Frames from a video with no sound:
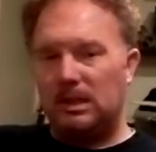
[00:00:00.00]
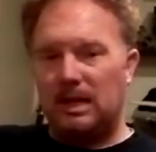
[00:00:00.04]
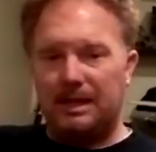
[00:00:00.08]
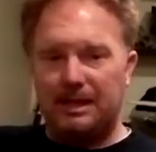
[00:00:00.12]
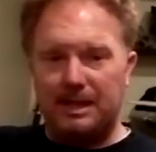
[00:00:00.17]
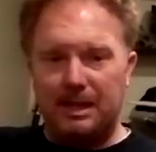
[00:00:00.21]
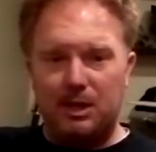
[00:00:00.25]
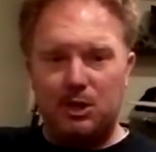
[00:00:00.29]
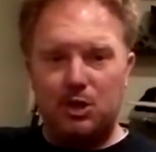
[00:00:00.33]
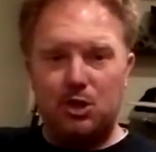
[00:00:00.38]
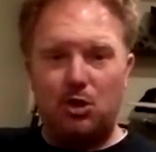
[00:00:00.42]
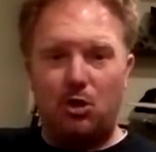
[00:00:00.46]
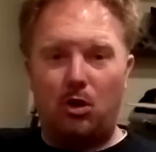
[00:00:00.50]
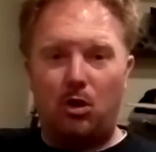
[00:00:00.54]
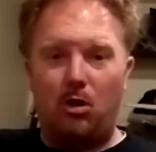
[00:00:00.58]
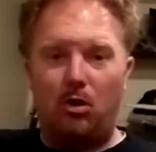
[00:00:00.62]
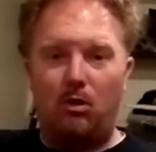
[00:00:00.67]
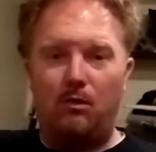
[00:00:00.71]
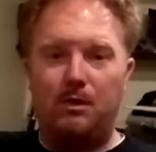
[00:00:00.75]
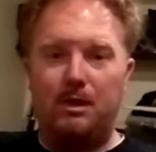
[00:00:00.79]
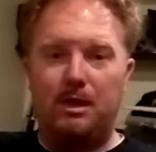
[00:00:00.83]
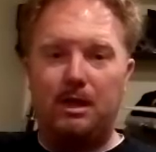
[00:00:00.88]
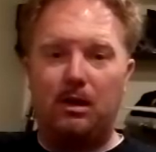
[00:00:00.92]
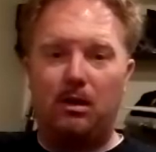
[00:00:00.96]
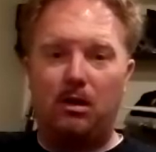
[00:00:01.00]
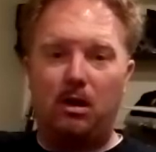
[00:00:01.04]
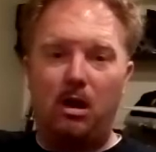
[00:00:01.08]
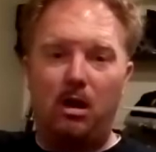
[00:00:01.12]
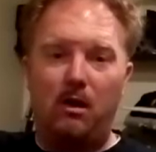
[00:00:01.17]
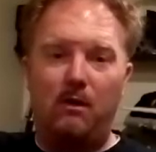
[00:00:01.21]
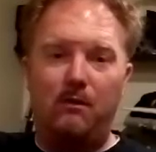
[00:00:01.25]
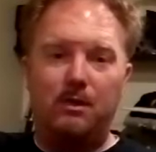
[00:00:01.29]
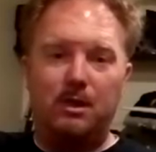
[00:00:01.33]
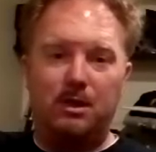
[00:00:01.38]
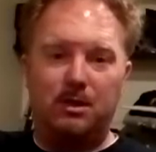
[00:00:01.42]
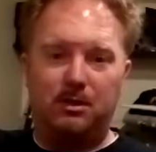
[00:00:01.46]
I did a chart over here
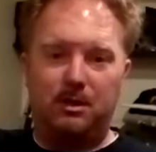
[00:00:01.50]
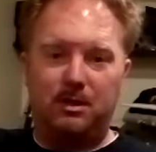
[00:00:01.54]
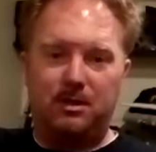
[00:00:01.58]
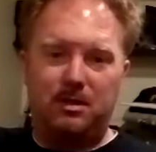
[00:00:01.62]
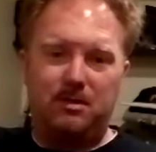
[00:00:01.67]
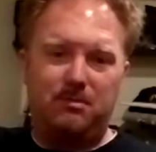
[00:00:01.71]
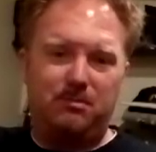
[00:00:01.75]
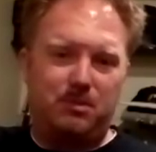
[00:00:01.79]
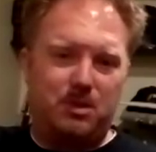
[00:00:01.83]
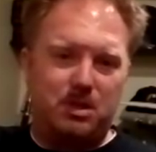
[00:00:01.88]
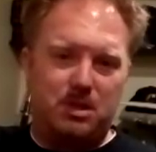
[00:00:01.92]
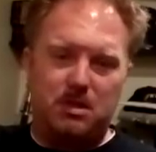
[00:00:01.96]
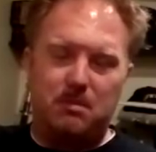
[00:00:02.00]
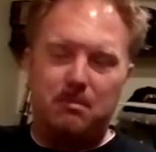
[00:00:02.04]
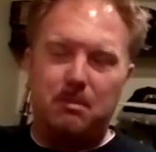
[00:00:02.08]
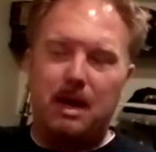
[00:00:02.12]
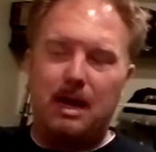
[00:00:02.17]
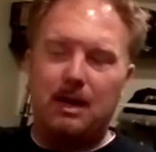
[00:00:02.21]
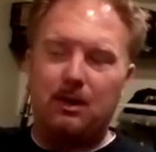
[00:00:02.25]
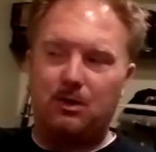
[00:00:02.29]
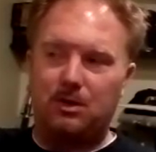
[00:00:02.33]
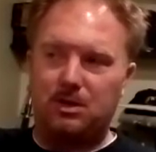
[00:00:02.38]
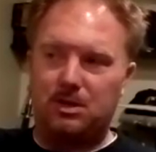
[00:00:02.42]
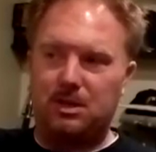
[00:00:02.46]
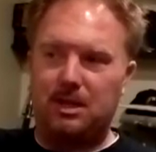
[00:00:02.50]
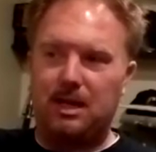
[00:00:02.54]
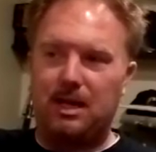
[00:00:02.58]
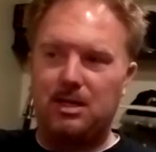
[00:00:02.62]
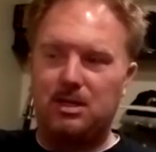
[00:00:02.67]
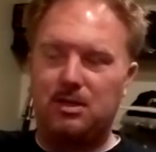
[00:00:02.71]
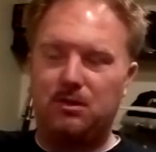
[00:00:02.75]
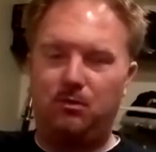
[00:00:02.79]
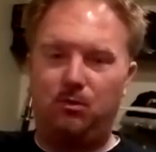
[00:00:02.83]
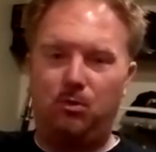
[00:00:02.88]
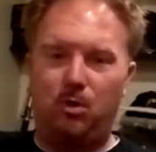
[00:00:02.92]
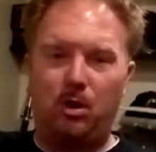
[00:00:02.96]
of this, just a minor
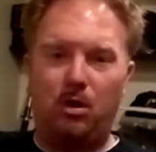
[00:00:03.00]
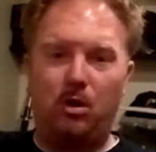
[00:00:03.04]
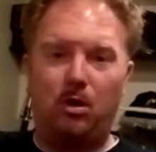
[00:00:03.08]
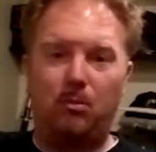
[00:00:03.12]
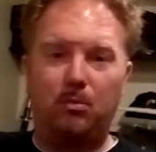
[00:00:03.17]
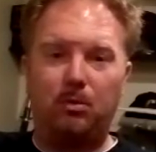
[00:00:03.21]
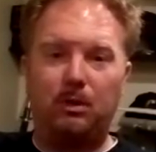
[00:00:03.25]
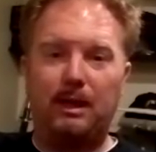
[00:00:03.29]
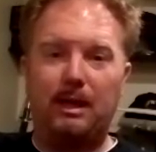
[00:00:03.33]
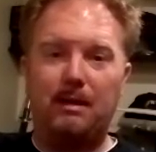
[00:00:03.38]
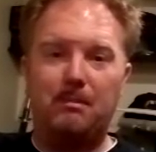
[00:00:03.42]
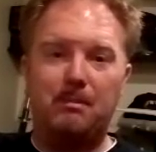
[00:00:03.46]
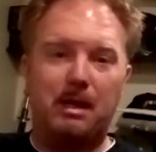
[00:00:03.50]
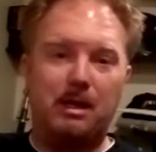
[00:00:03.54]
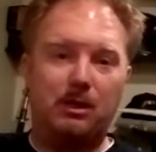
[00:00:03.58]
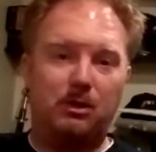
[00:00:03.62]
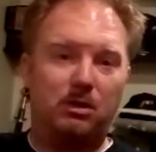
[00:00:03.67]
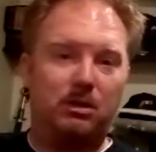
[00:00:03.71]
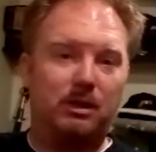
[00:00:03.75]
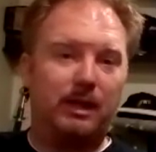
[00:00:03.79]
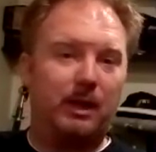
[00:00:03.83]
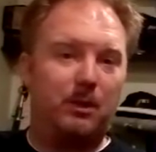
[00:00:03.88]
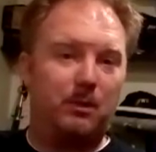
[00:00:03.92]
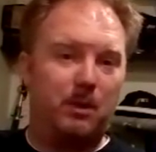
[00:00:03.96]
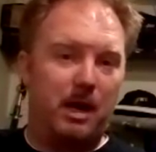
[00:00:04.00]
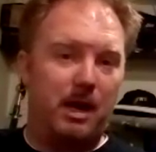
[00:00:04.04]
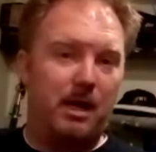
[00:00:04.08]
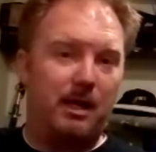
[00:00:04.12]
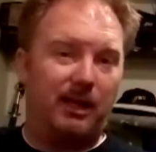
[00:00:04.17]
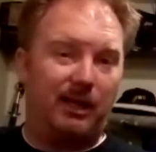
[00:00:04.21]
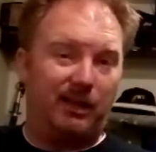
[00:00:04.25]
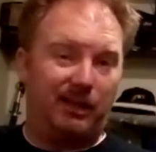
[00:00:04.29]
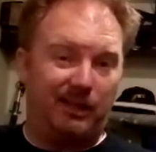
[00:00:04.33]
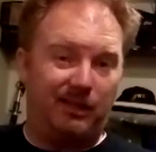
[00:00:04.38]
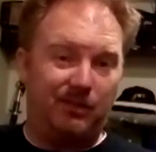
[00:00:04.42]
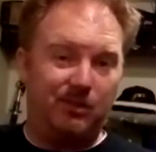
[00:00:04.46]
sketch of what her plant might look like without
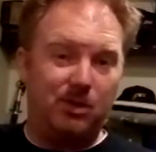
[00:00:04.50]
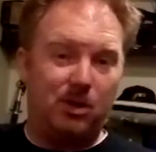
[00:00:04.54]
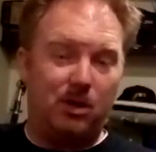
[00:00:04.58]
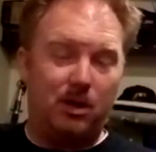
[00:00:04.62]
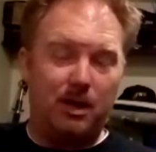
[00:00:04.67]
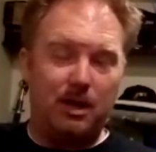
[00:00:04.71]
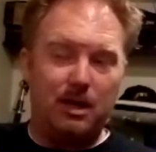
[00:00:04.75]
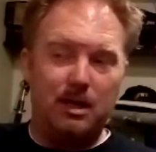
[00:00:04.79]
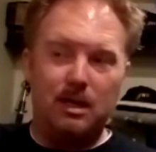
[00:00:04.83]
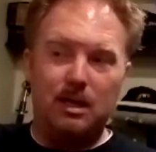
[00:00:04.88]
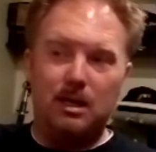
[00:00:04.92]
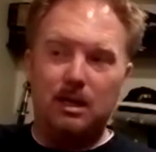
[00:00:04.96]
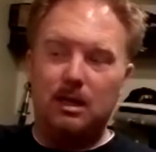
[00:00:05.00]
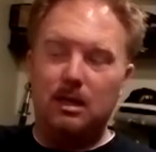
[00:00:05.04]
any leaves on it.